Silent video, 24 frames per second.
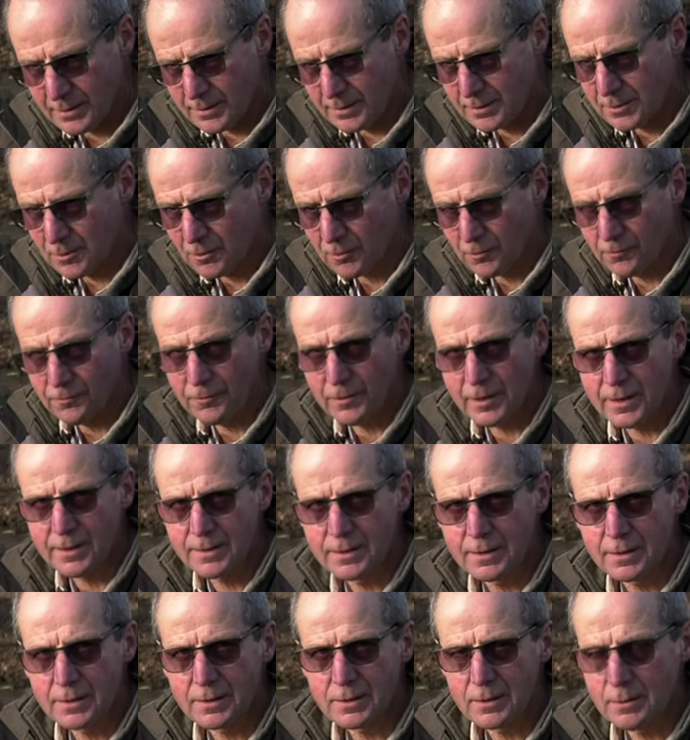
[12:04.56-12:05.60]
stock-free
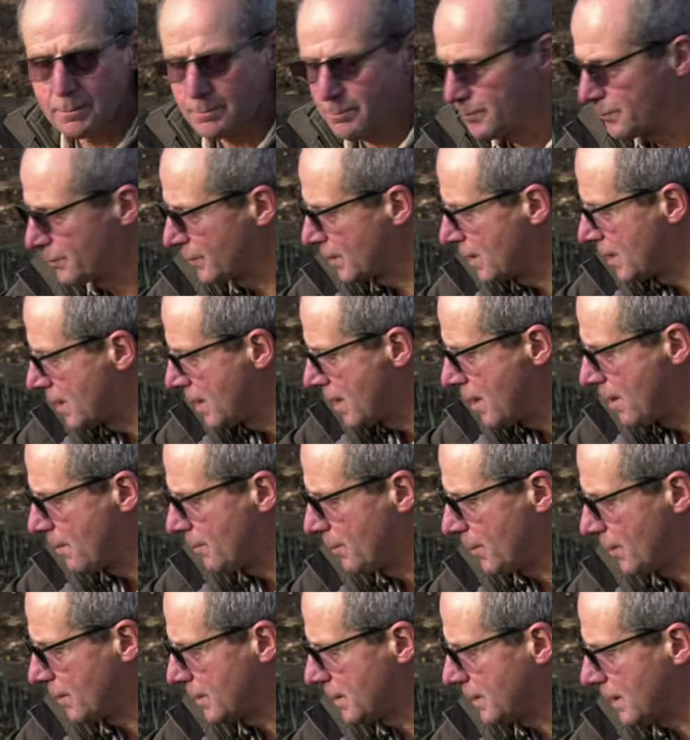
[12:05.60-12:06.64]
system,
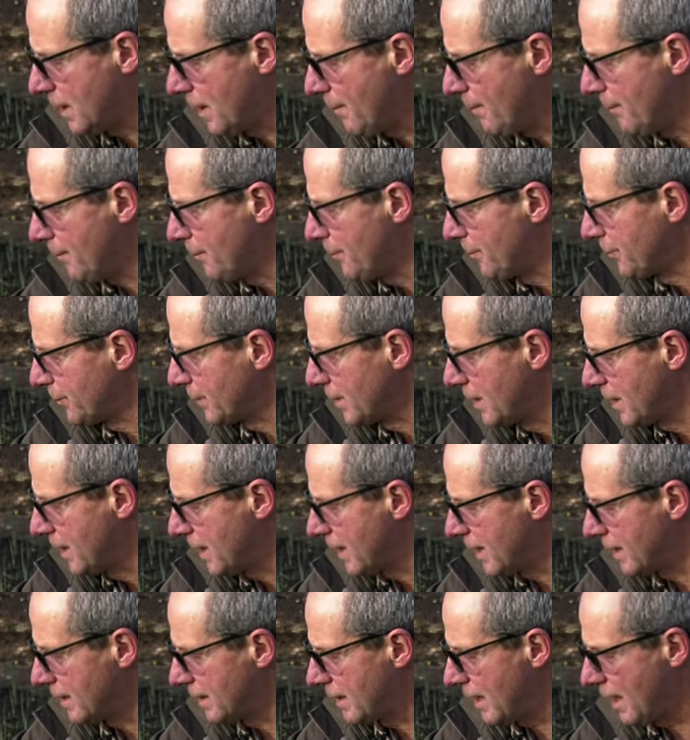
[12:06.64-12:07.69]
but
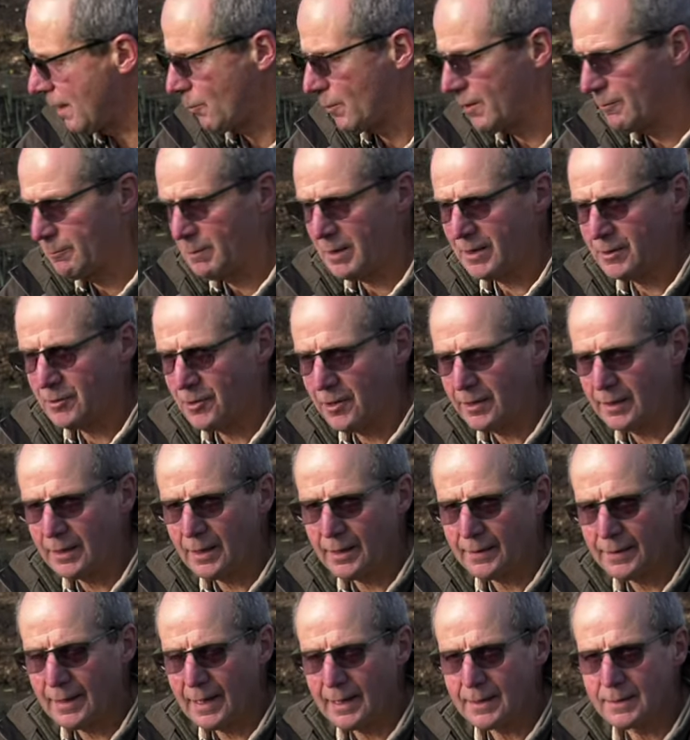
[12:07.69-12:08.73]
we've been growing
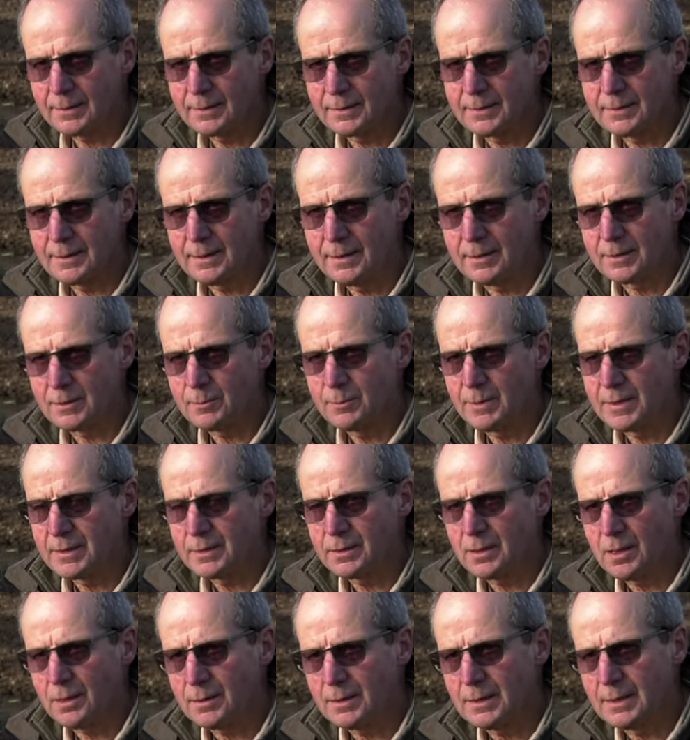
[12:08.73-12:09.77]
like that since we
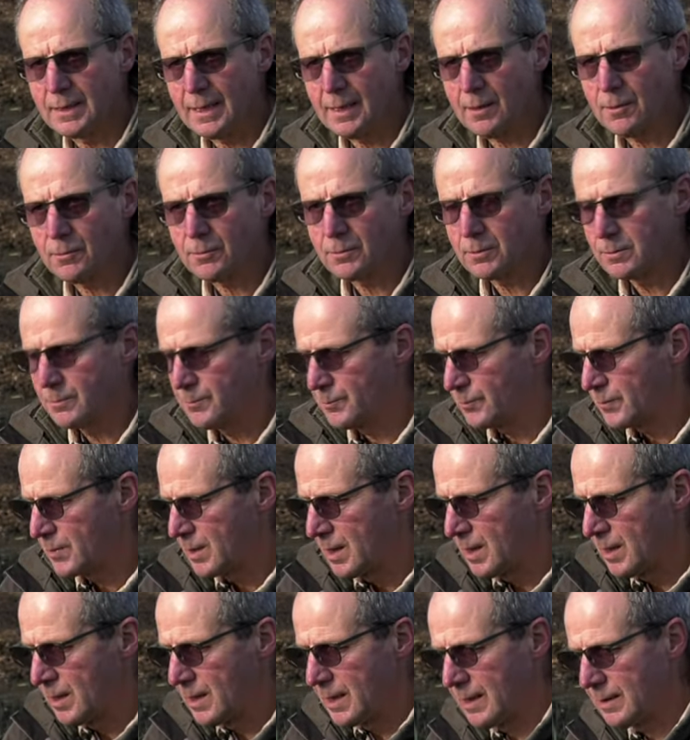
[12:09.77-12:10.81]
started out.
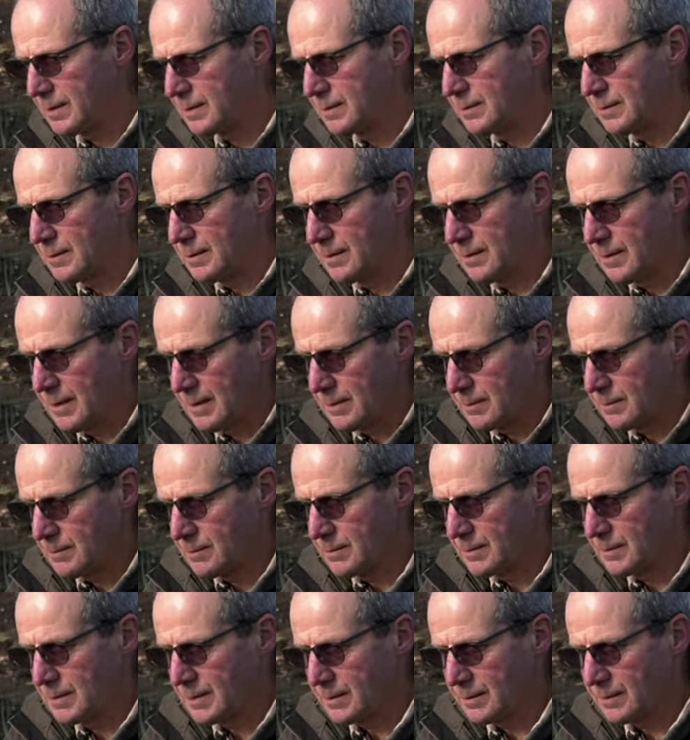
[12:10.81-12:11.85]
It
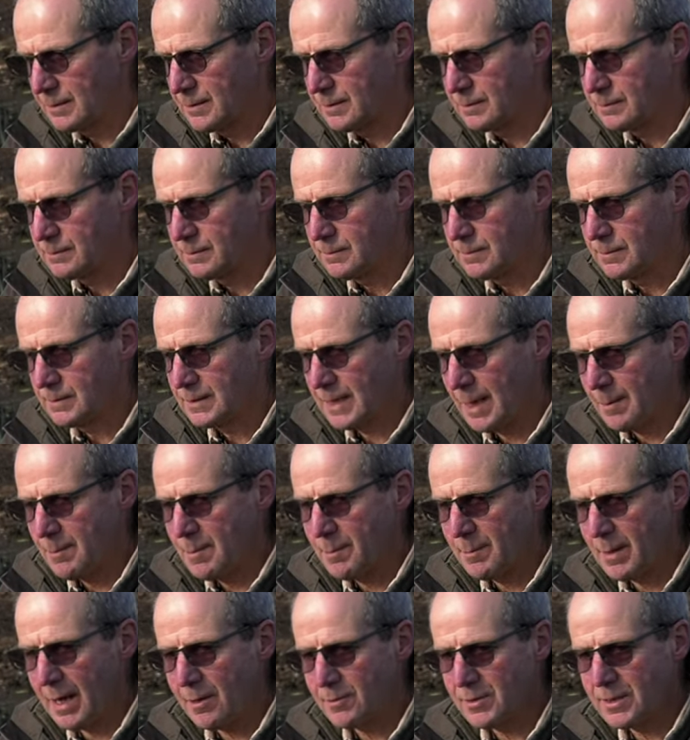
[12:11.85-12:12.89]
came
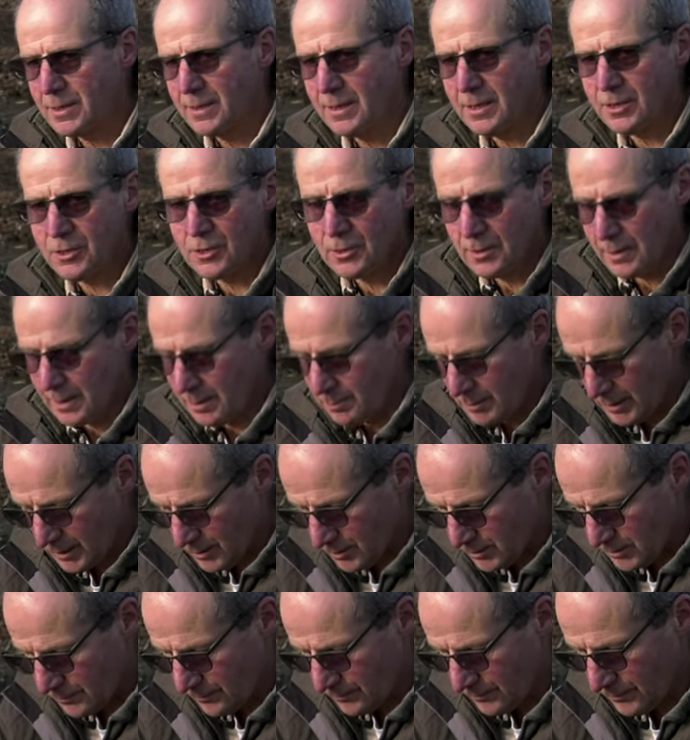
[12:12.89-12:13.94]
about initially
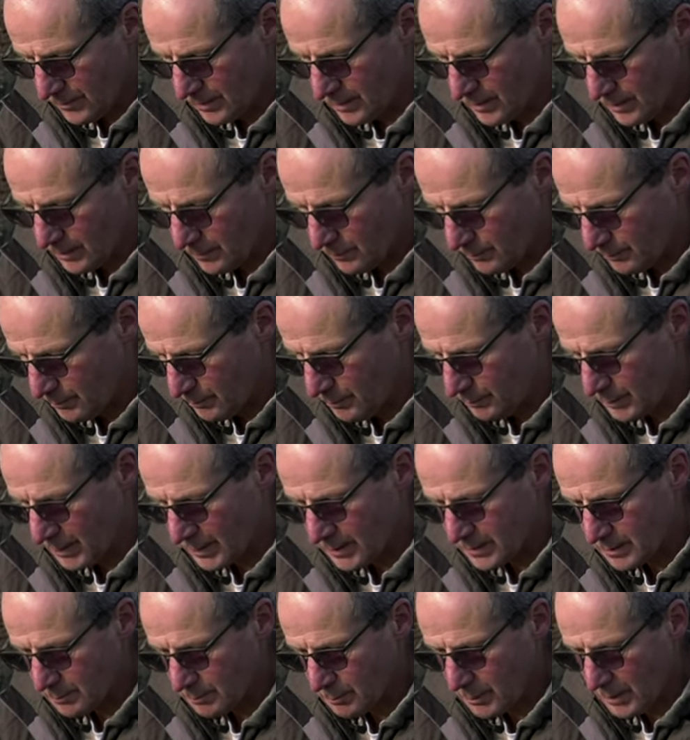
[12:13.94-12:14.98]
because of the
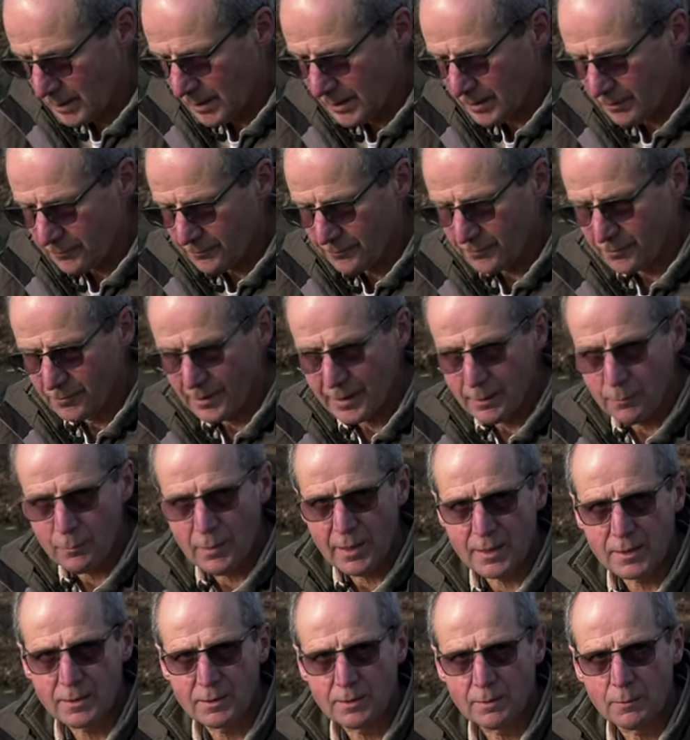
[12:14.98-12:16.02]
big supply of green
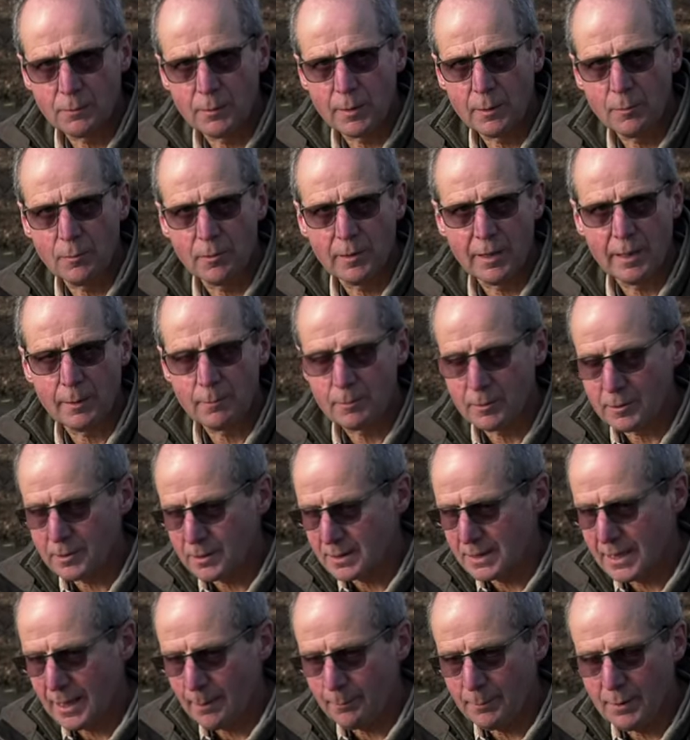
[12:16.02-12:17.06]
waste that we were able to
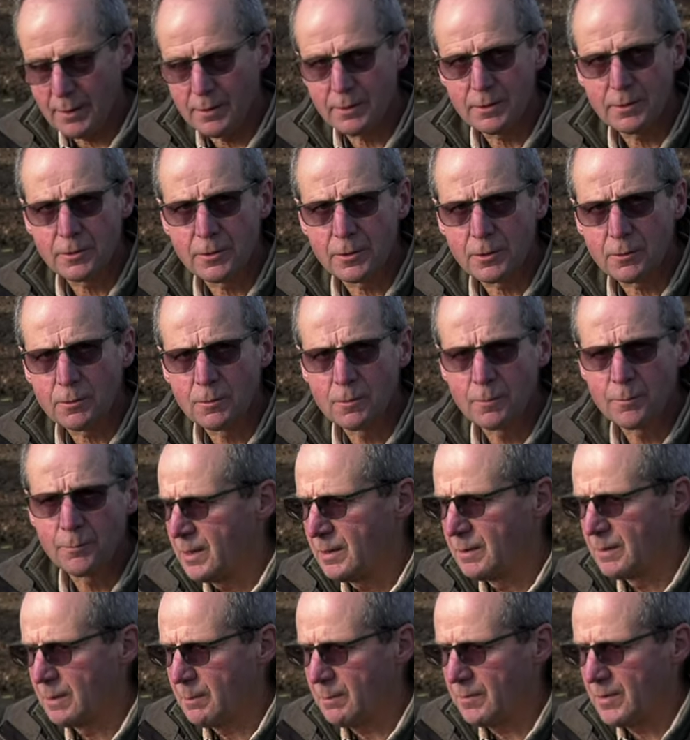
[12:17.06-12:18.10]
tap into.
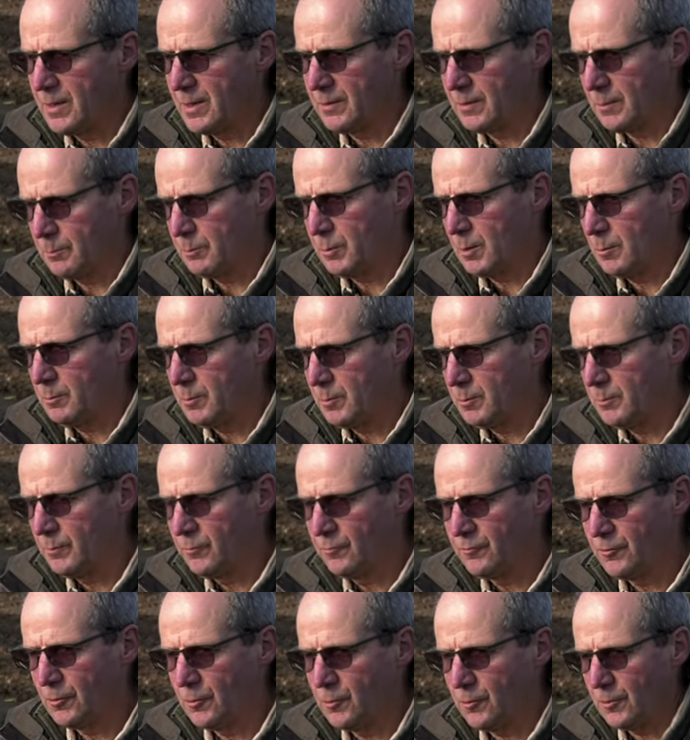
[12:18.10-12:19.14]
The other problem
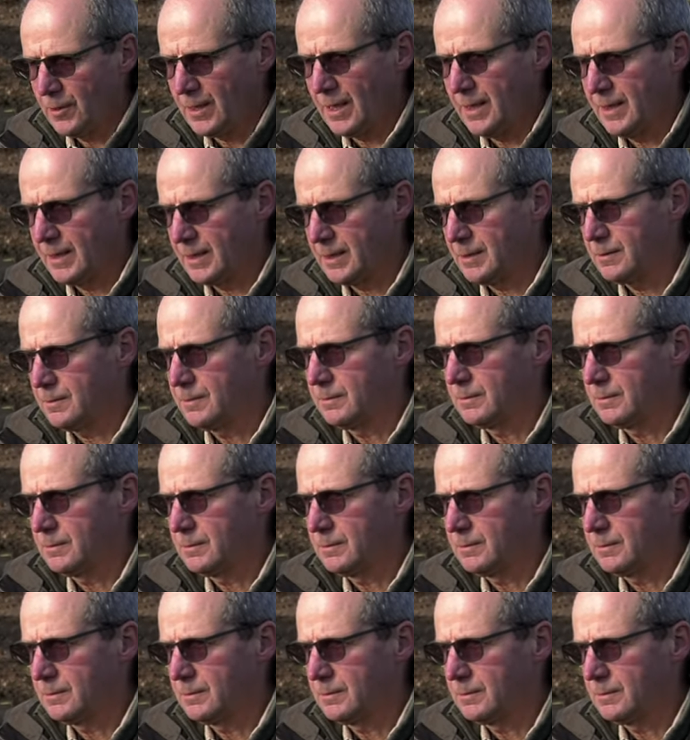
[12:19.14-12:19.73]
for organic